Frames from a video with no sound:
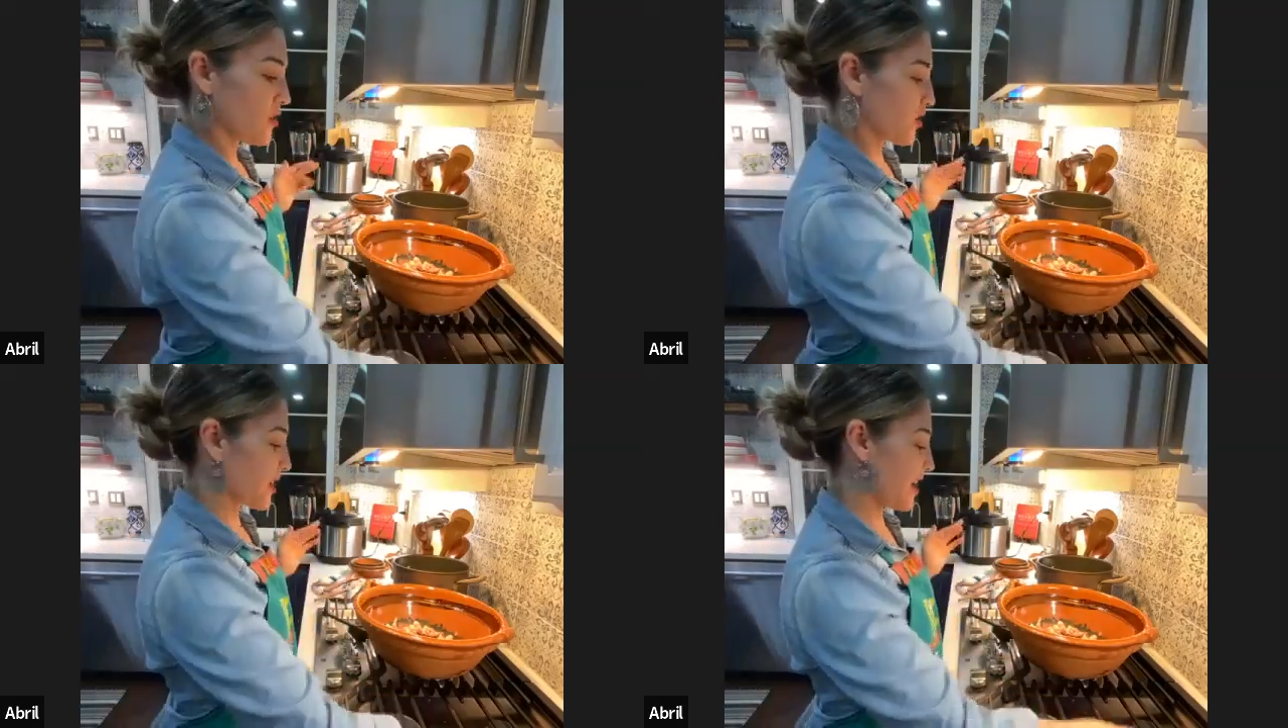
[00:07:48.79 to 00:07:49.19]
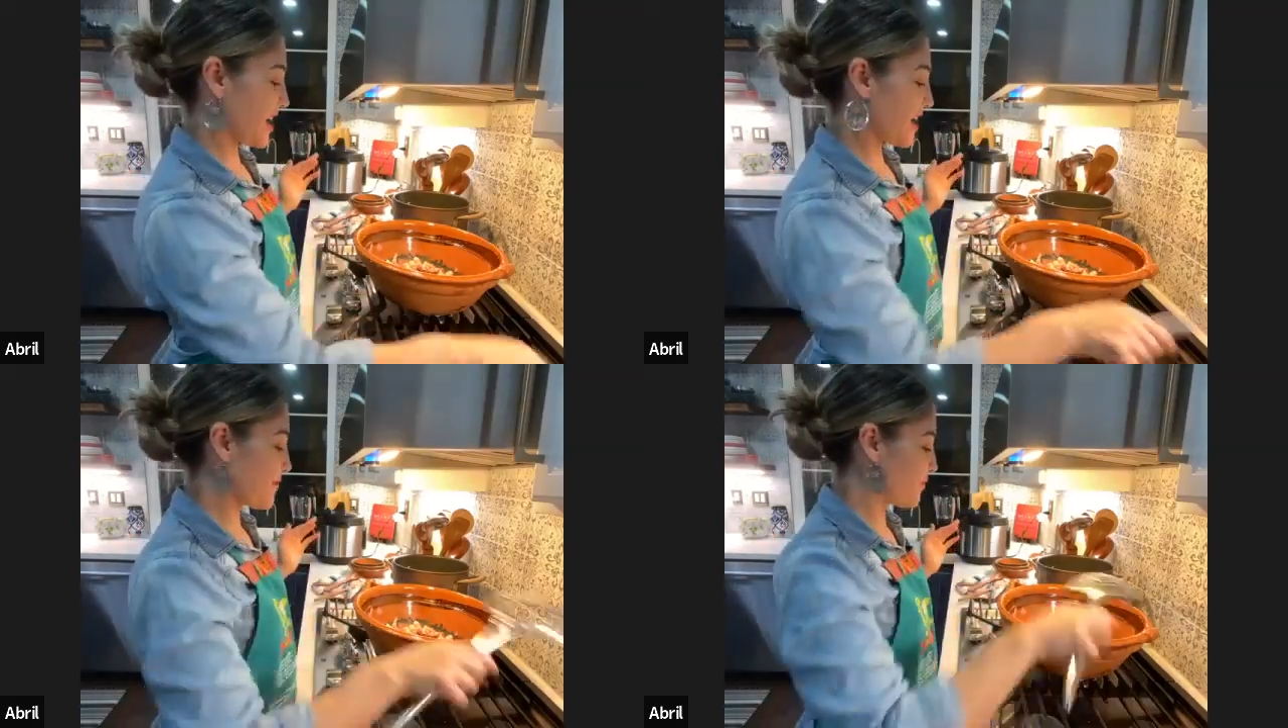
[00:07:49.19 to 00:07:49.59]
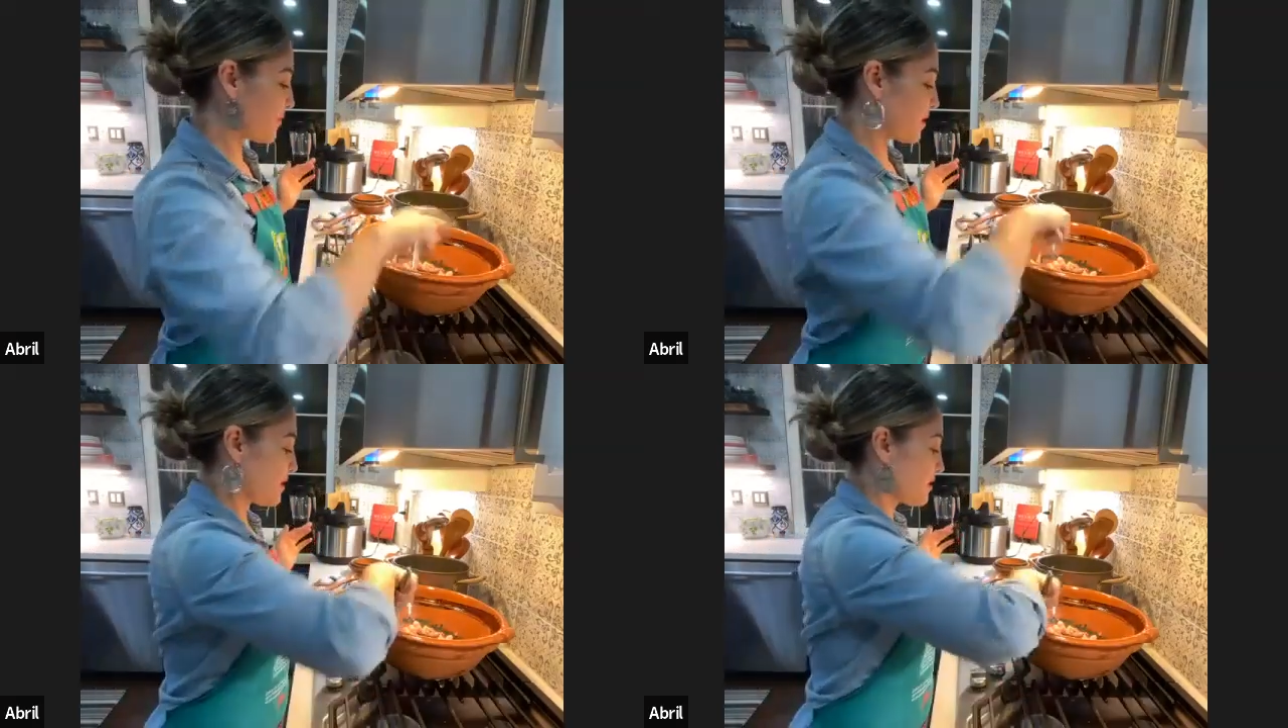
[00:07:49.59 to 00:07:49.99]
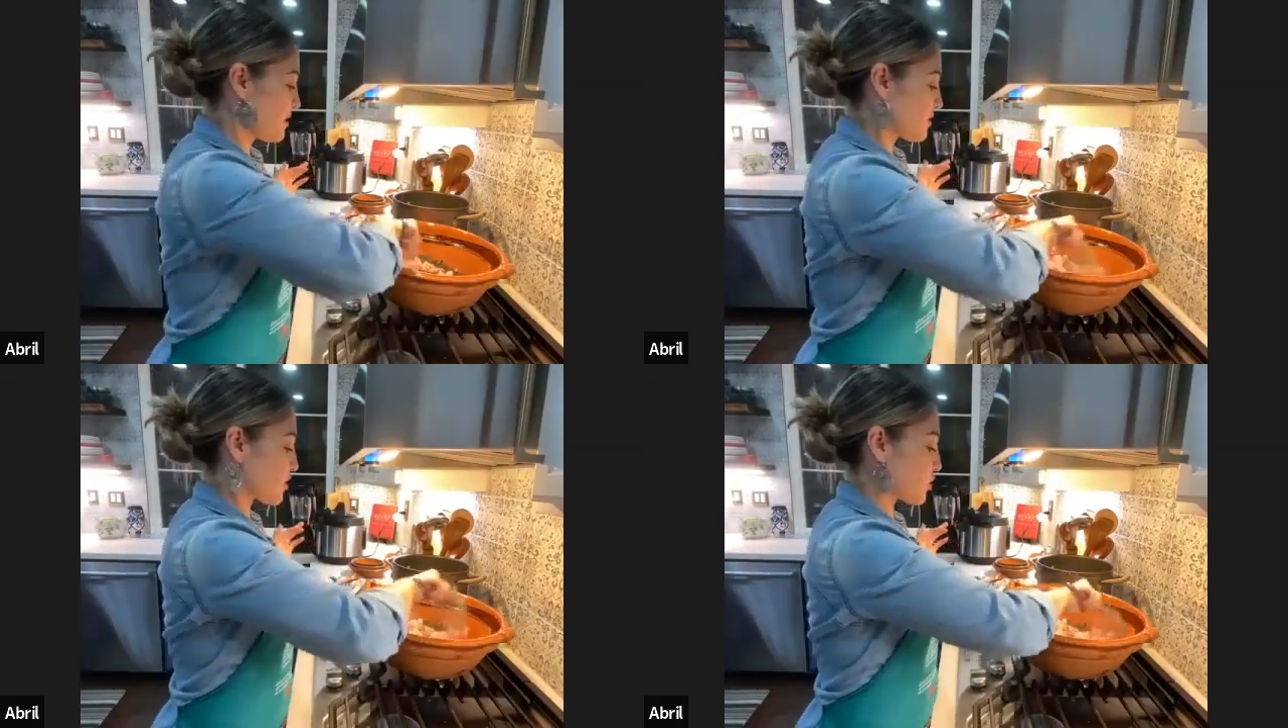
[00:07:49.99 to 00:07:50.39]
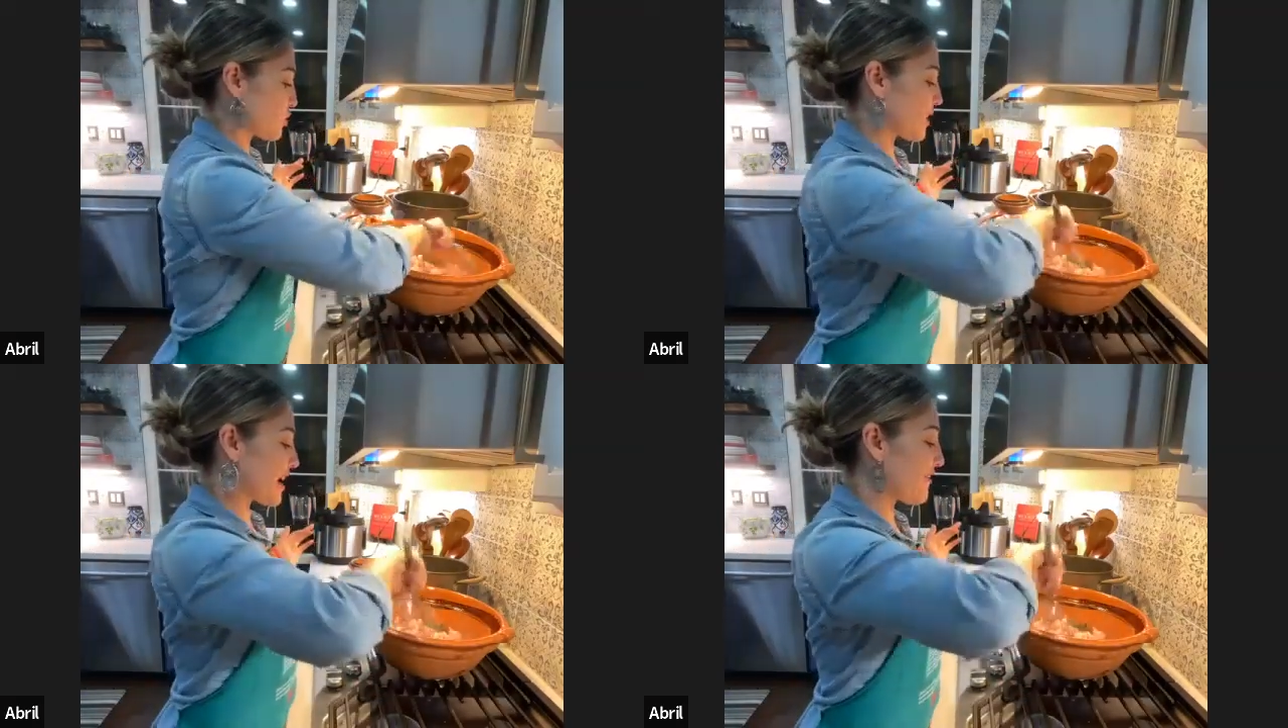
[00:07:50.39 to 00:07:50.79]
Okay, so do
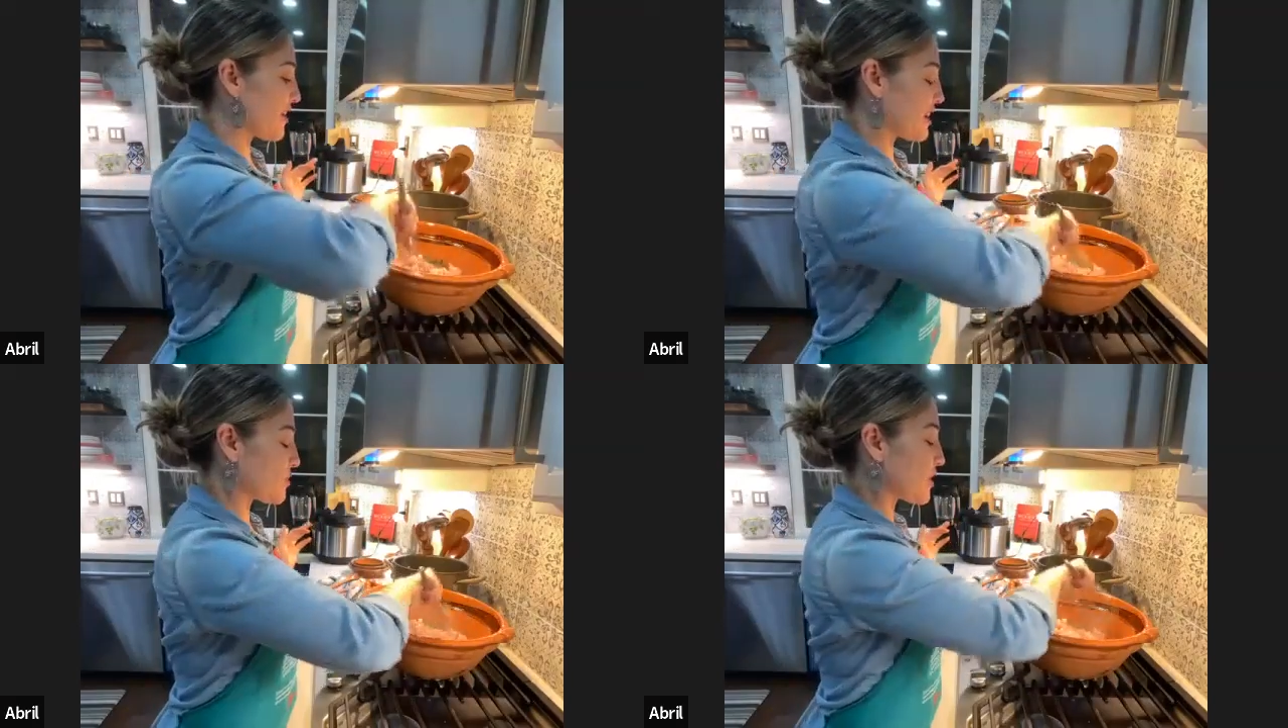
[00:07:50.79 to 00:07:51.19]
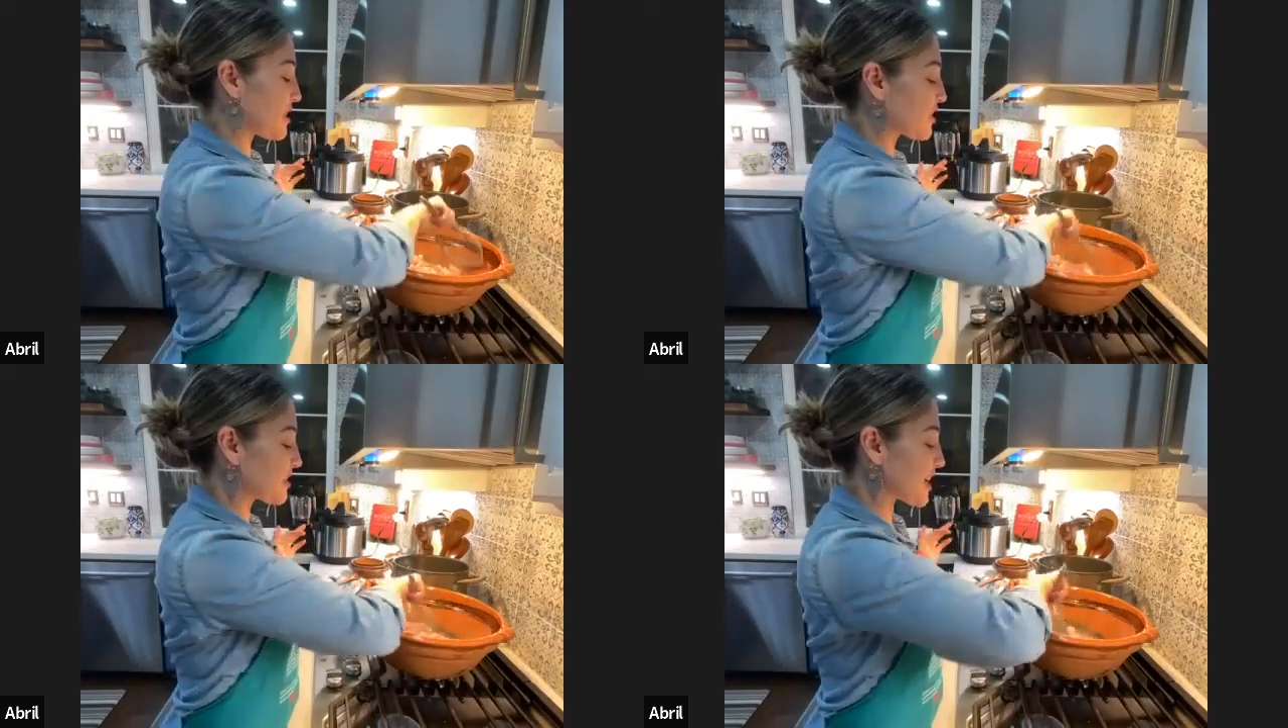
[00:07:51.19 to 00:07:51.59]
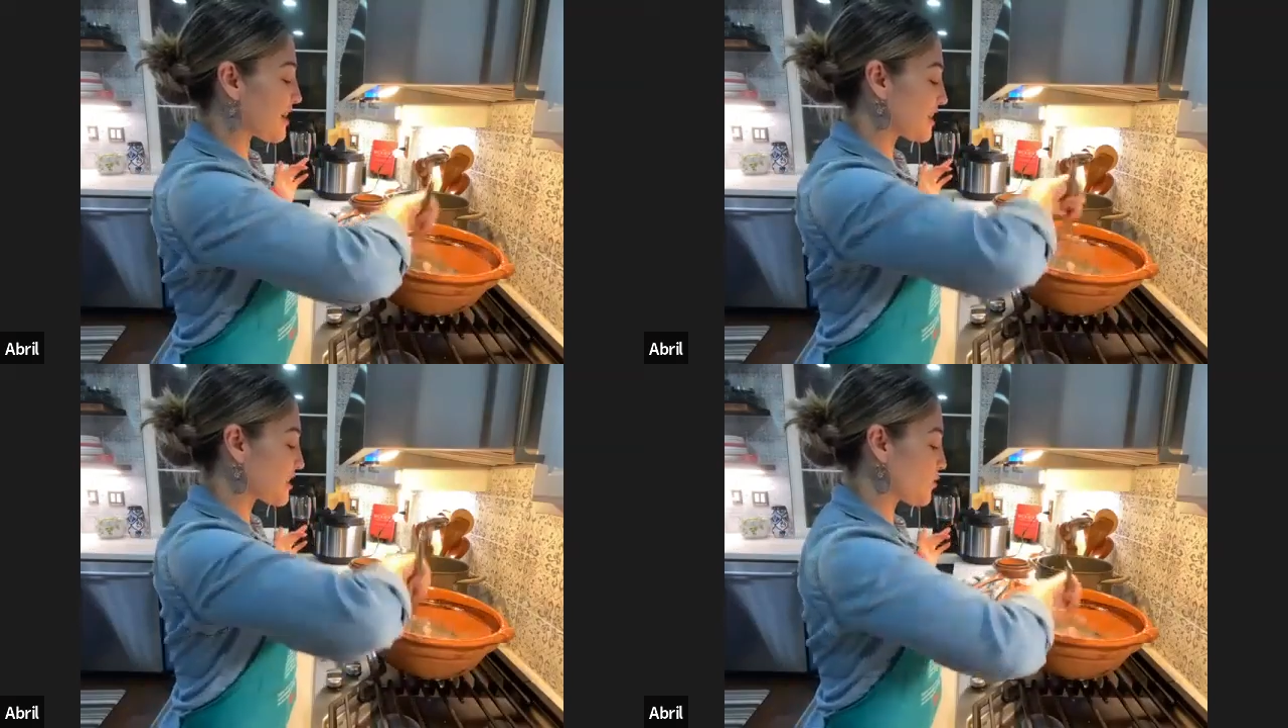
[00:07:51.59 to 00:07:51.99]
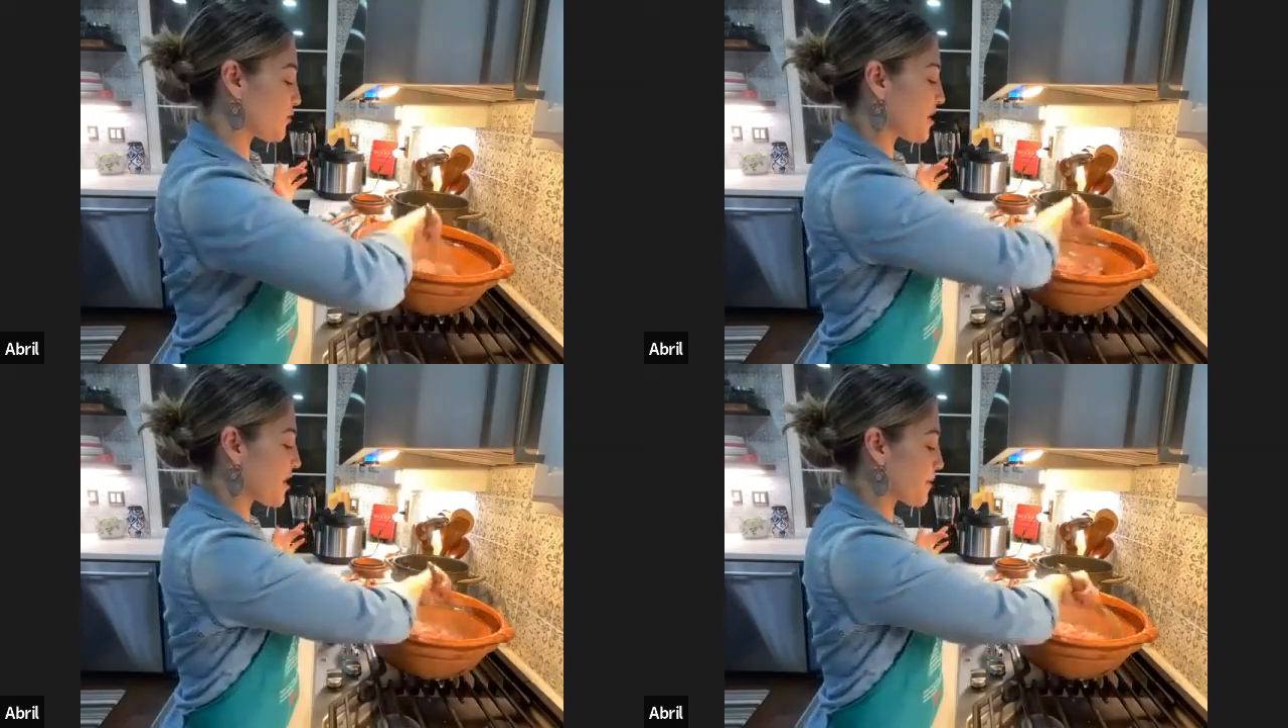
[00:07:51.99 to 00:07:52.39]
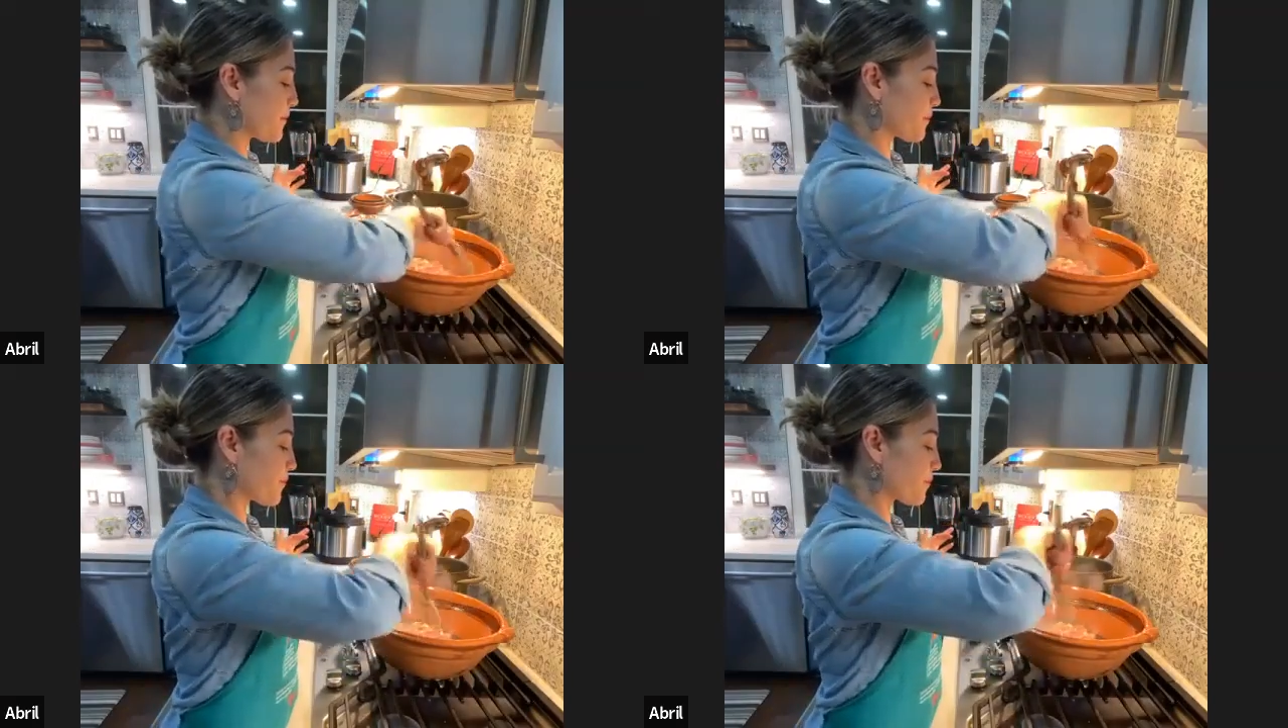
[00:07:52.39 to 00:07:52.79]
we have any questions, Gabby, so far?